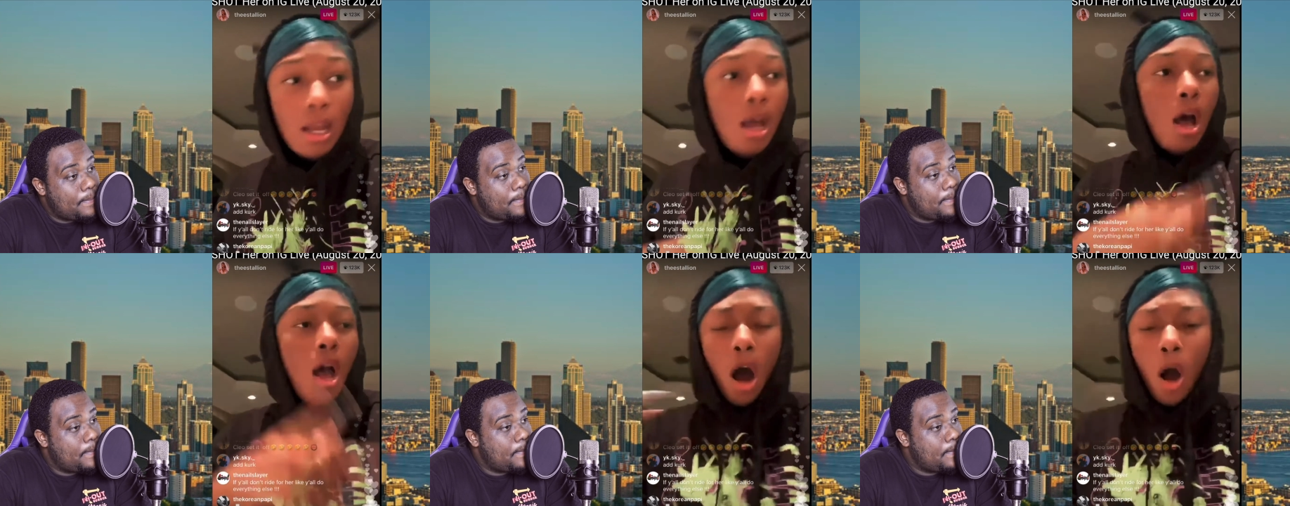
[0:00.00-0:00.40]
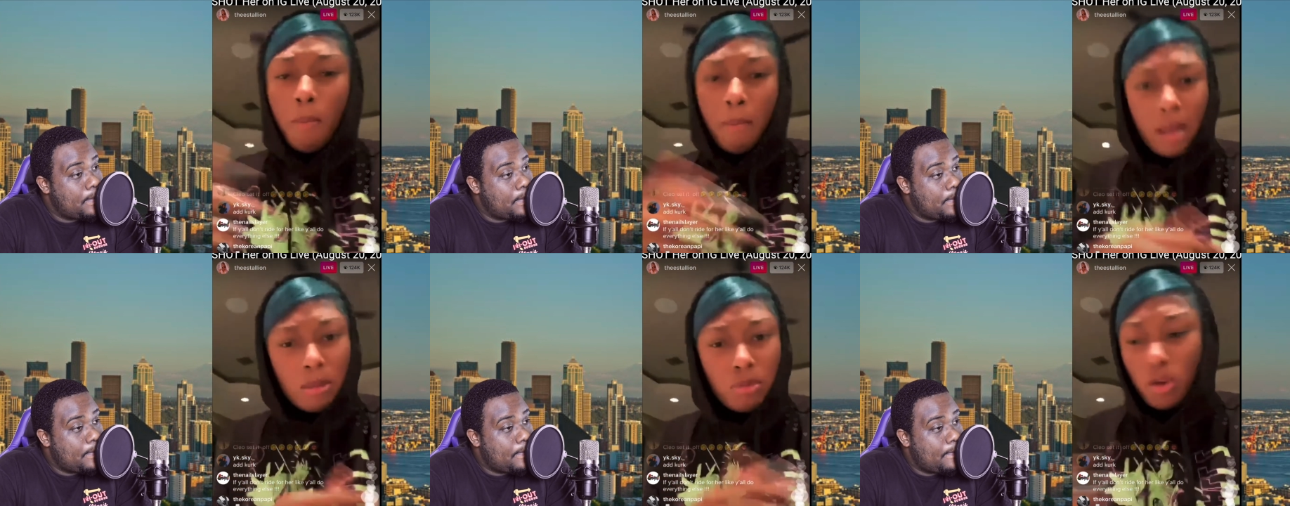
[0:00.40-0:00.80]
Speaker 1: Oh,
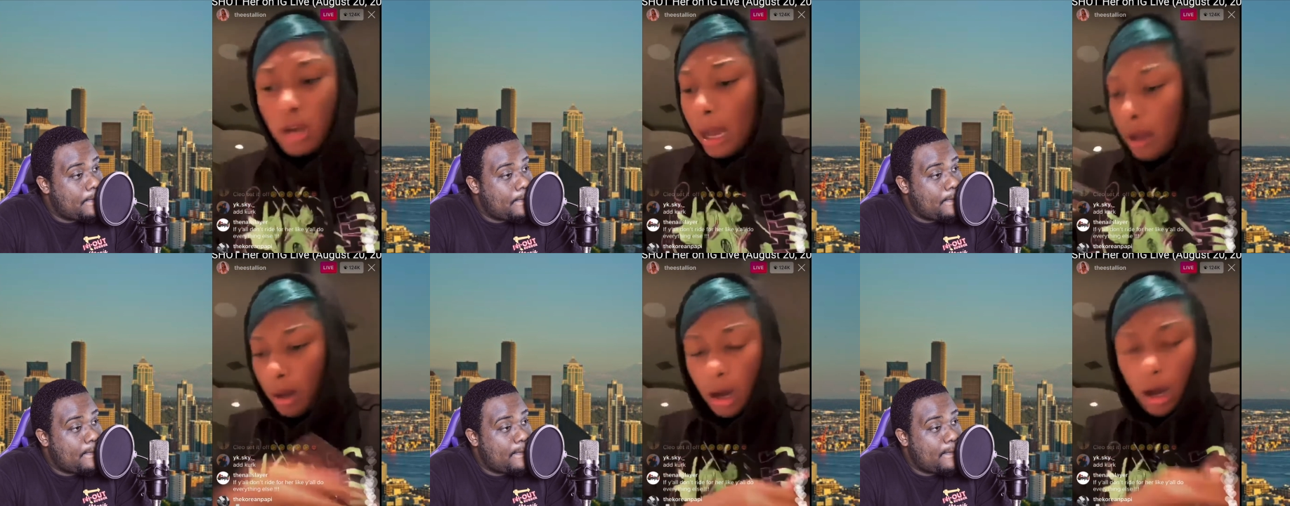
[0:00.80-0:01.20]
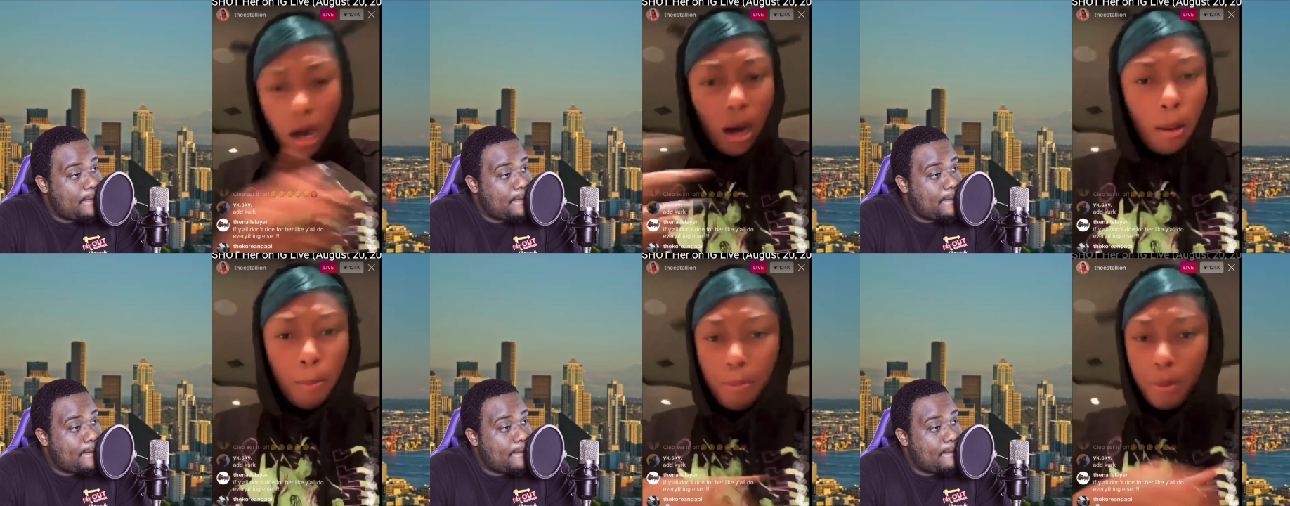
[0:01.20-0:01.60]
ma'am, you got
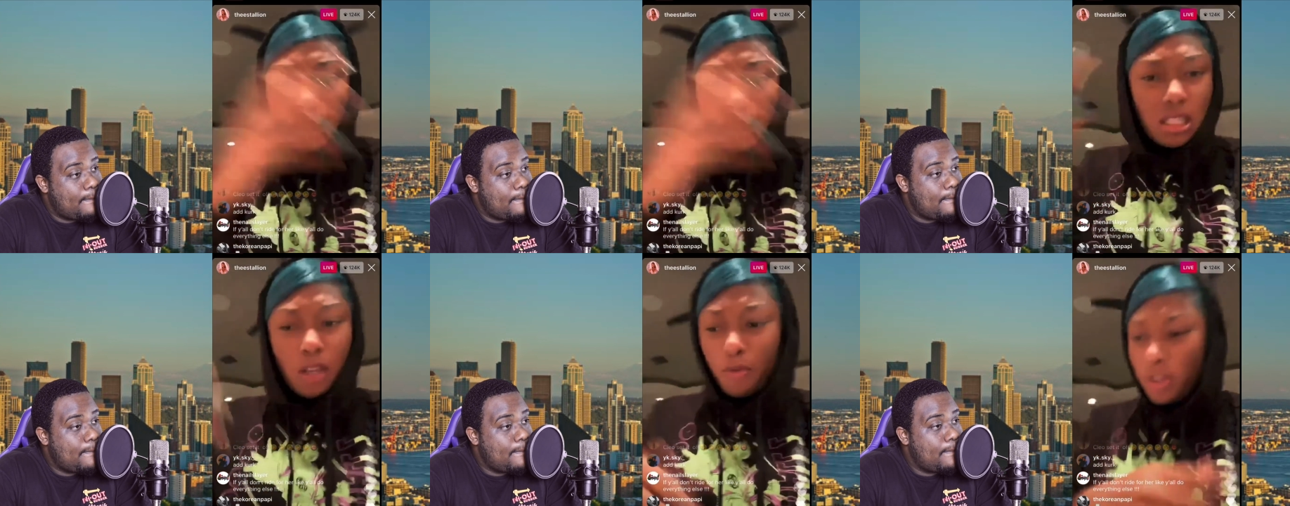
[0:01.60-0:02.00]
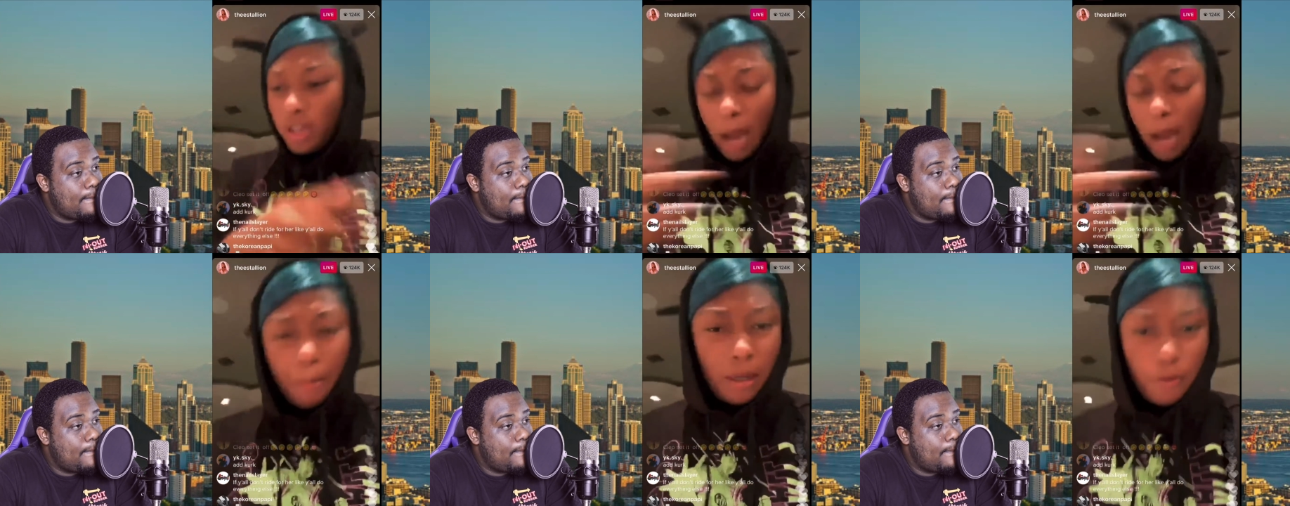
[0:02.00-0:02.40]
uh, bullets in your feet,
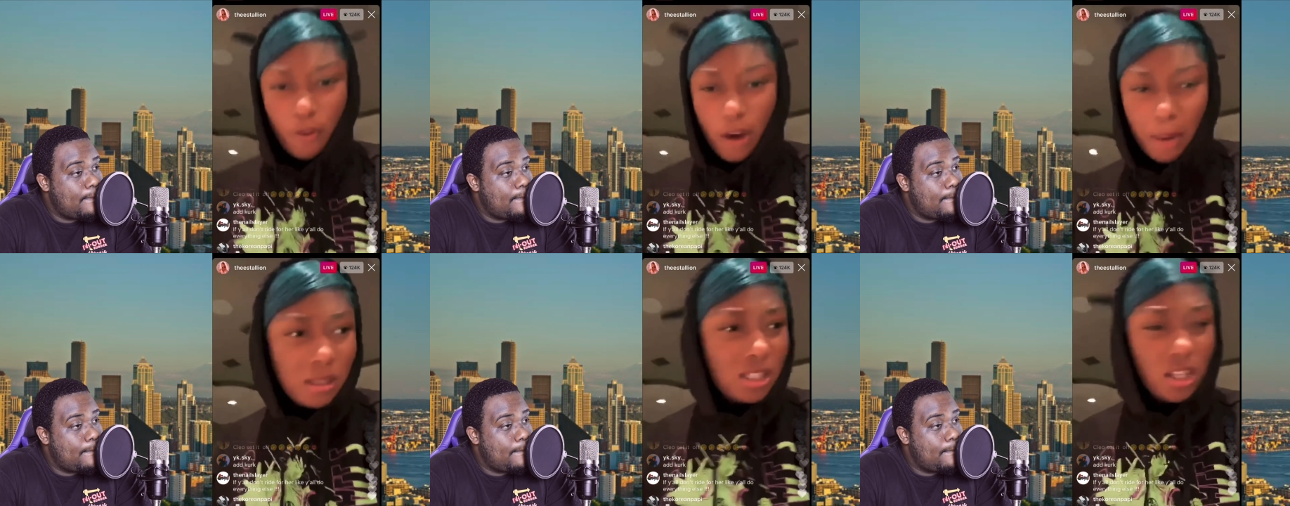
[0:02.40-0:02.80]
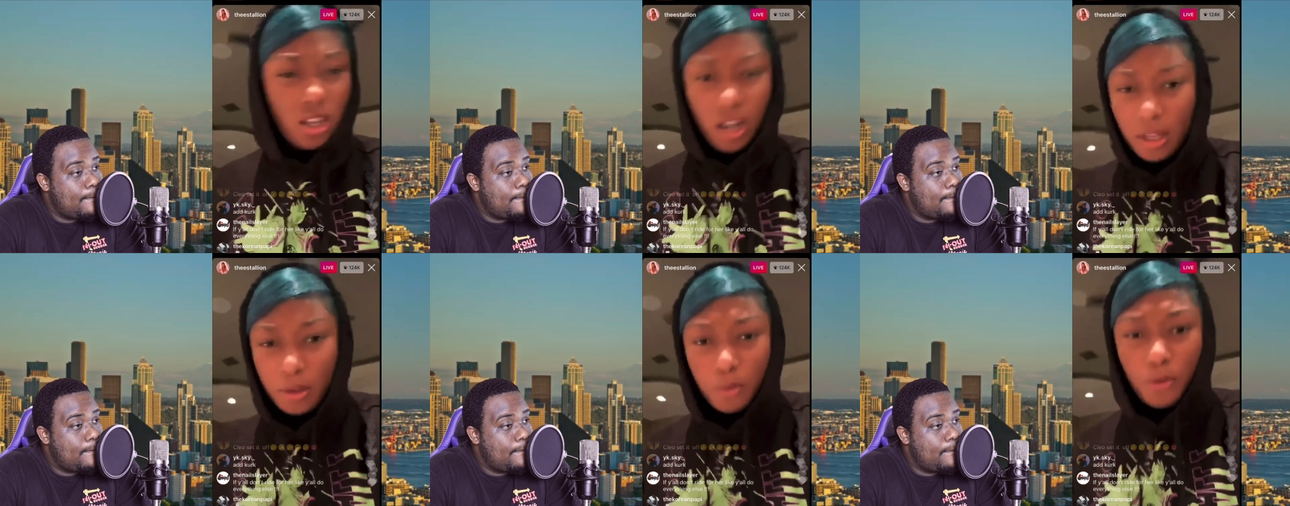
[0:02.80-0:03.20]
got bullet fragments in your
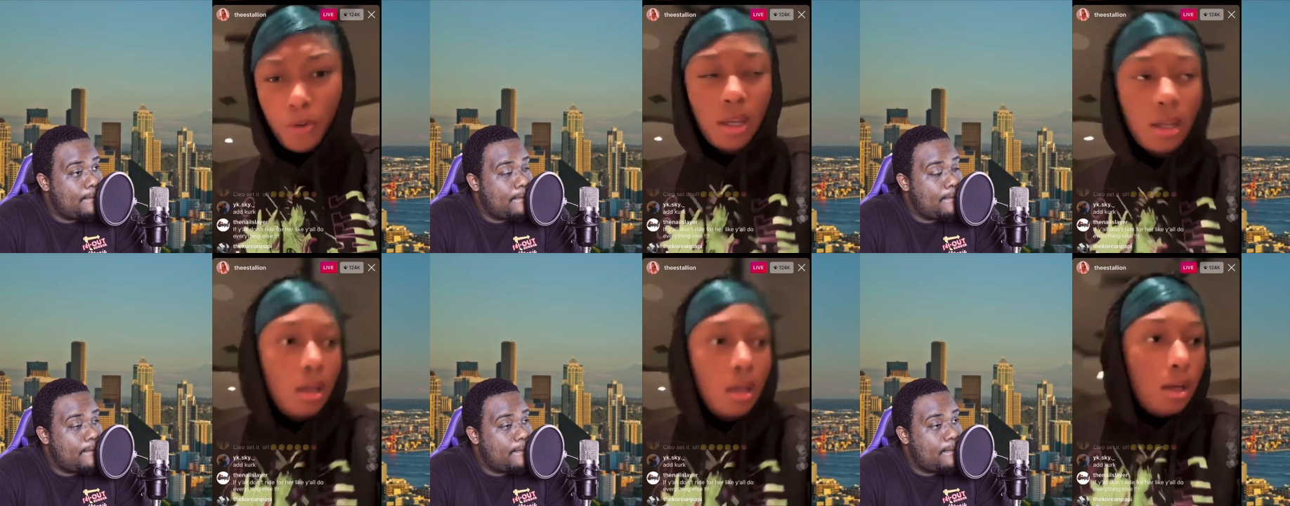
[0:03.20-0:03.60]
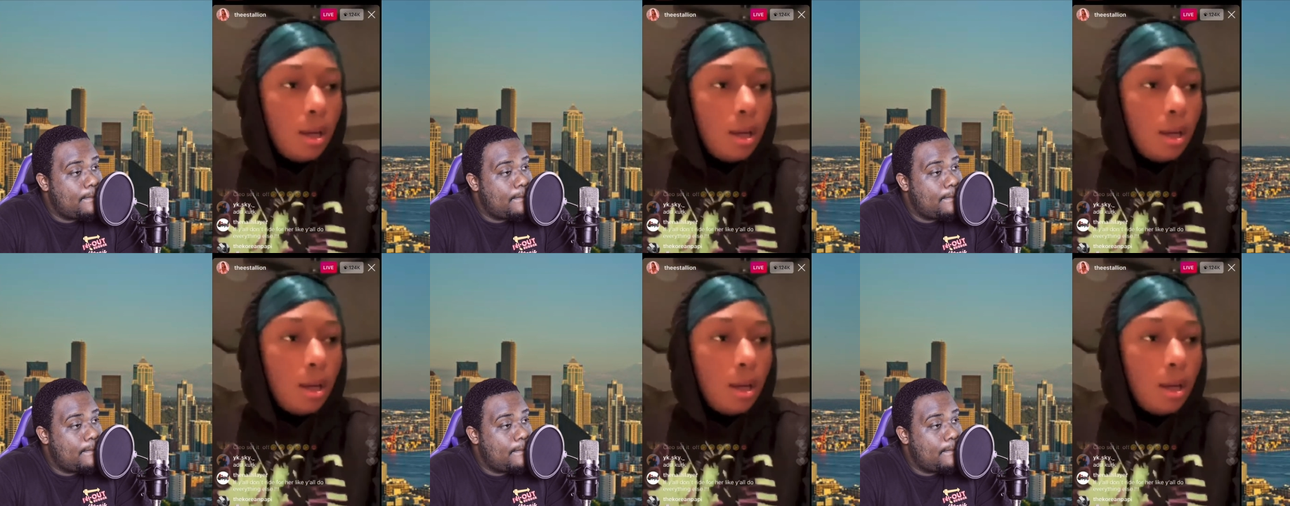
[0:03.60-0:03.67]
other foot.